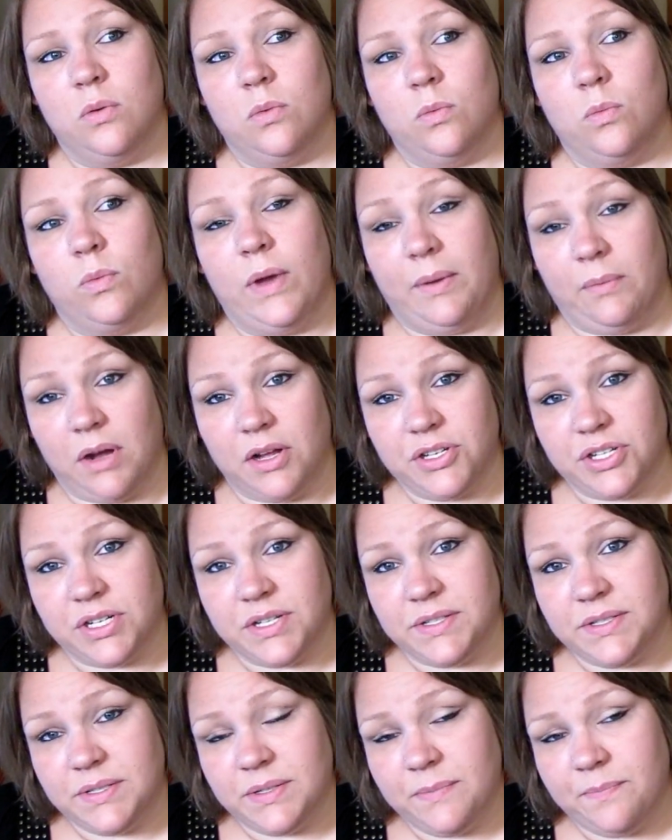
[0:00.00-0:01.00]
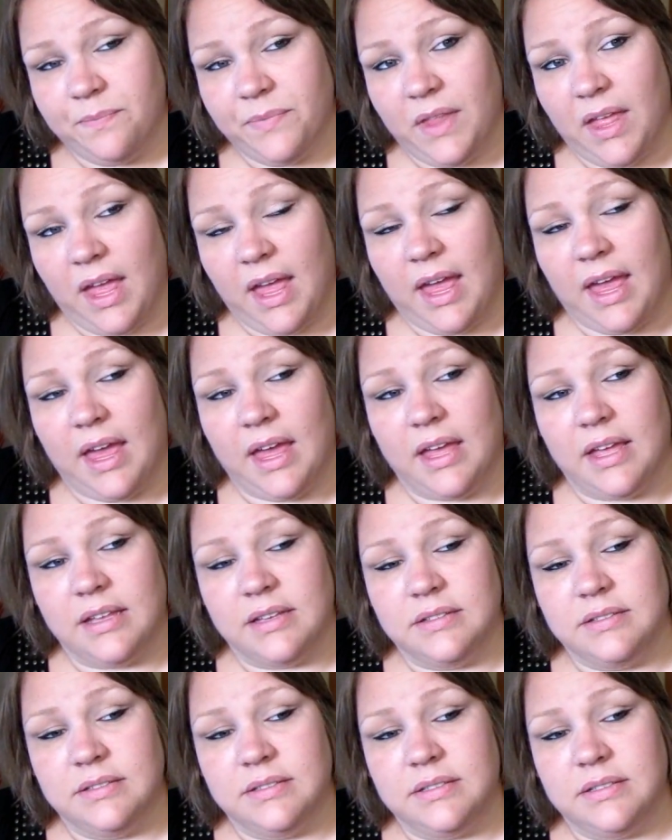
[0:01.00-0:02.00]
Weight Watchers,
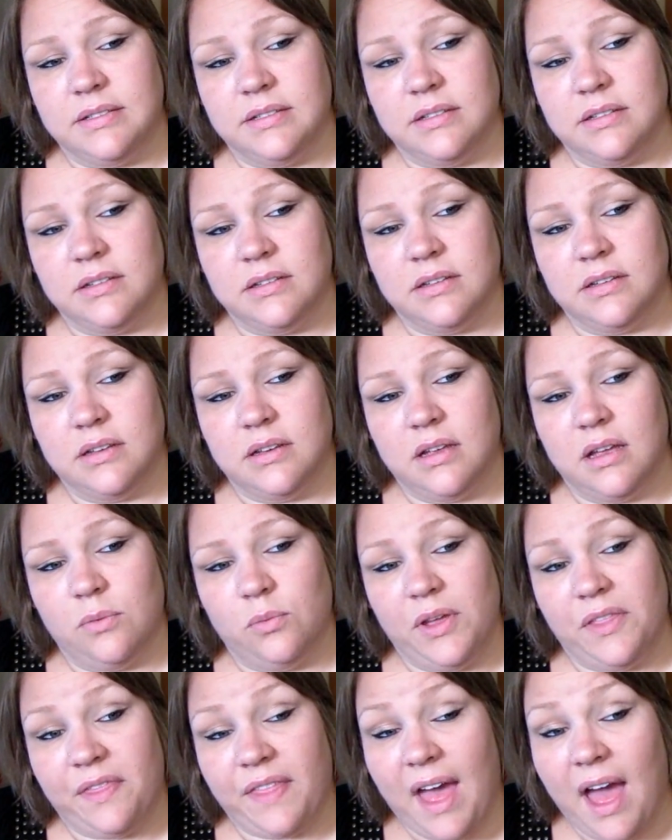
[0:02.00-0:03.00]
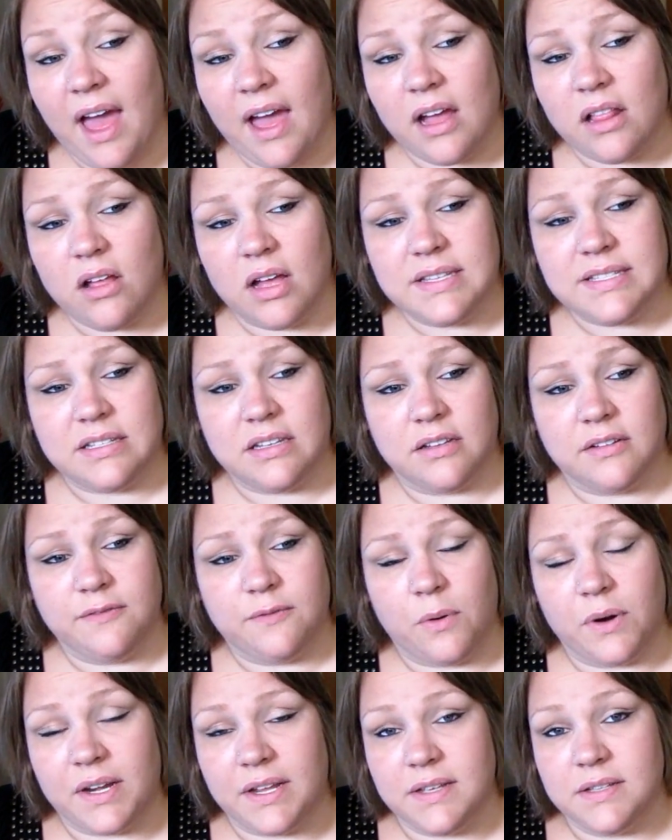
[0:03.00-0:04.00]
and with that, I lost another
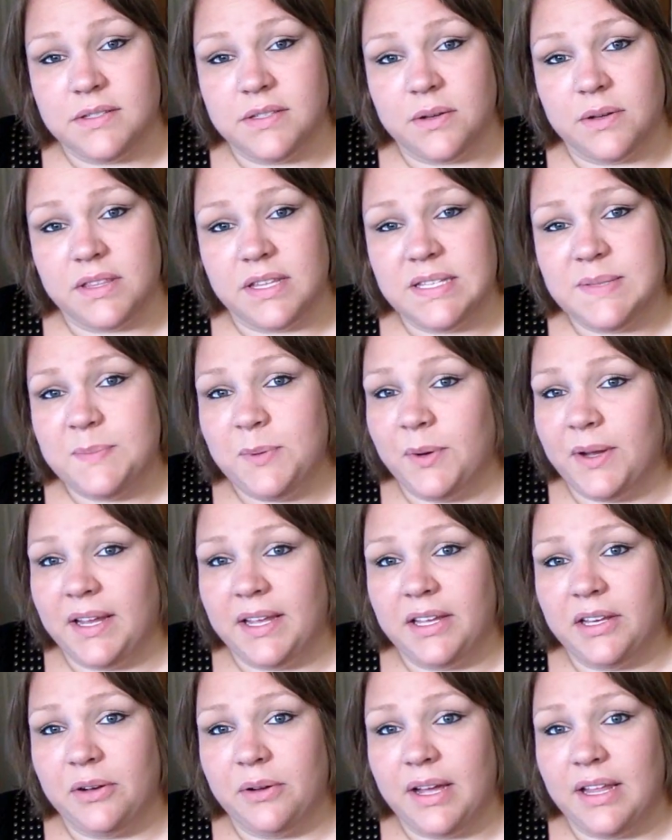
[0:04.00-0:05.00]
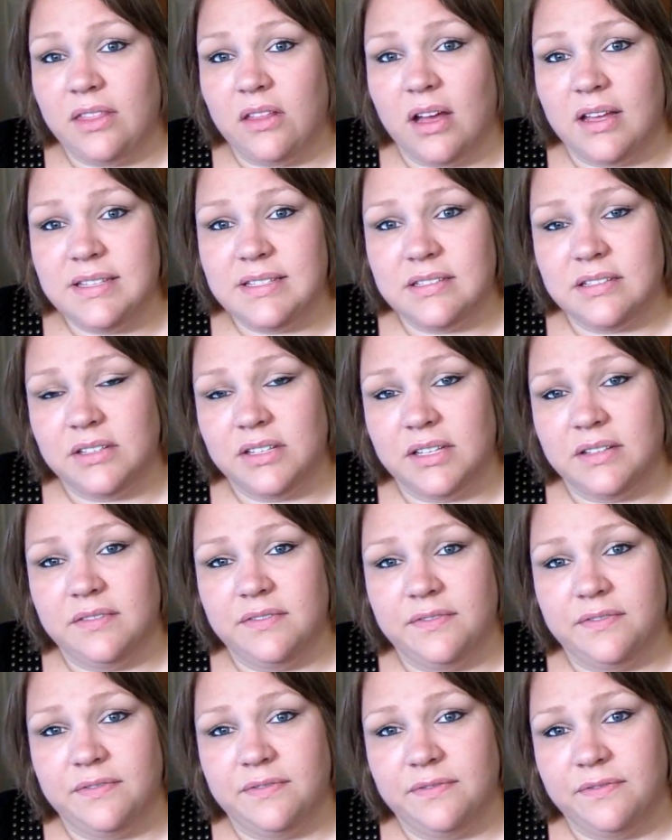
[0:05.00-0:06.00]
40. So at this point, I'd lost a good
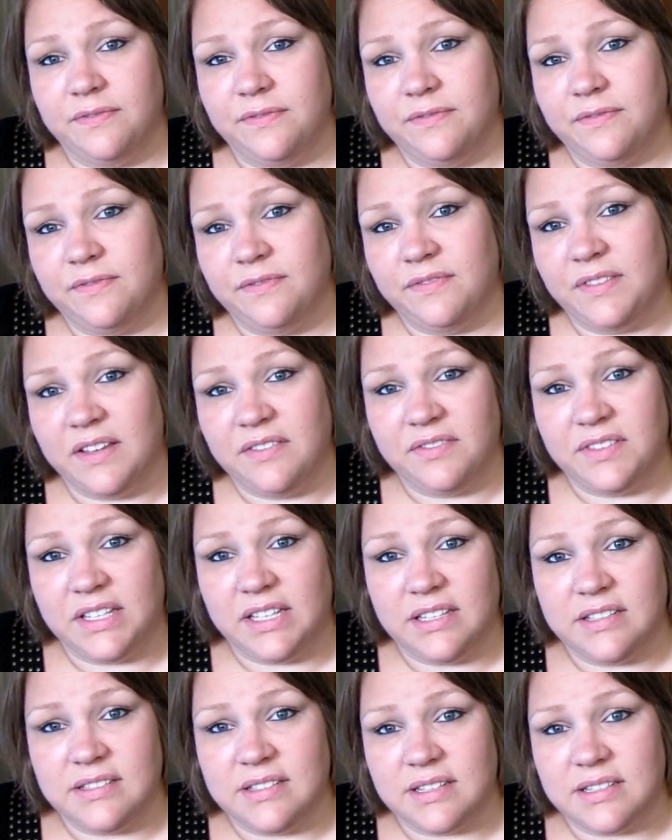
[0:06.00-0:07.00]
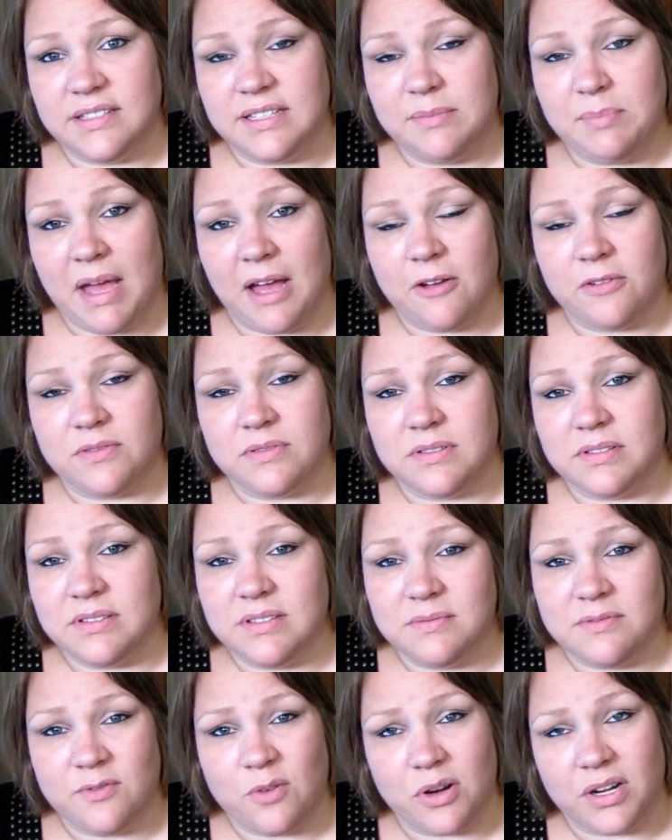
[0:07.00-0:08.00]
50, 60
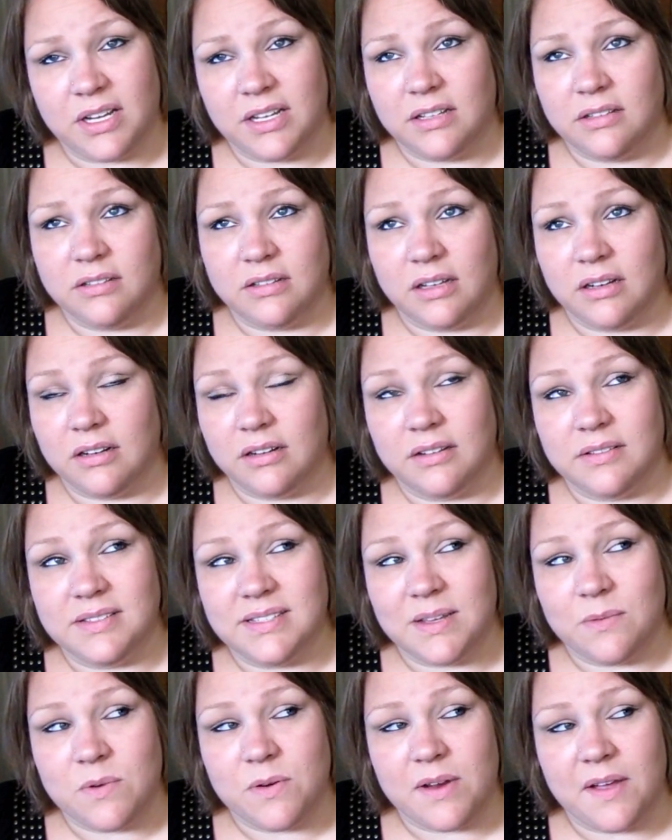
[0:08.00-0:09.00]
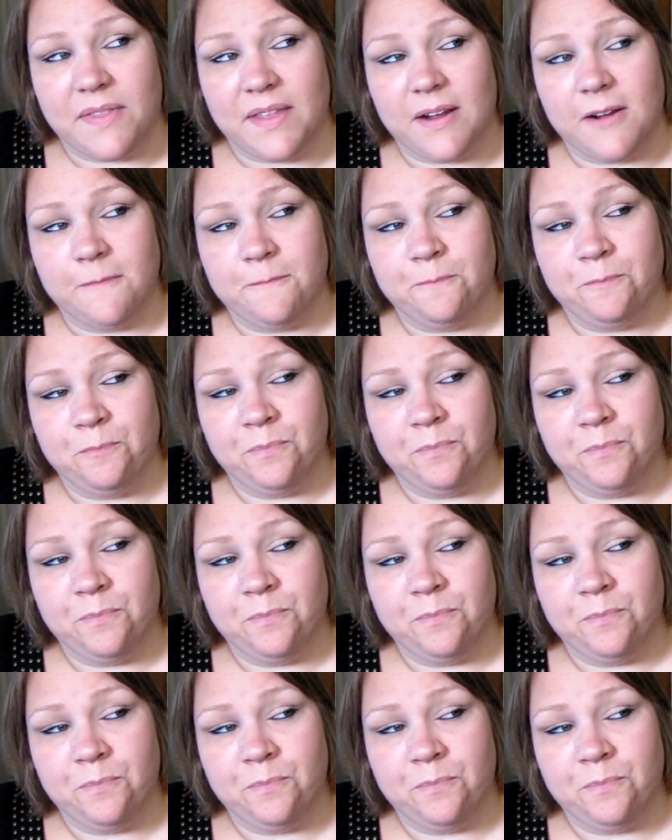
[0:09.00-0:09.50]
pounds, 40, I don't know, somewhere around there.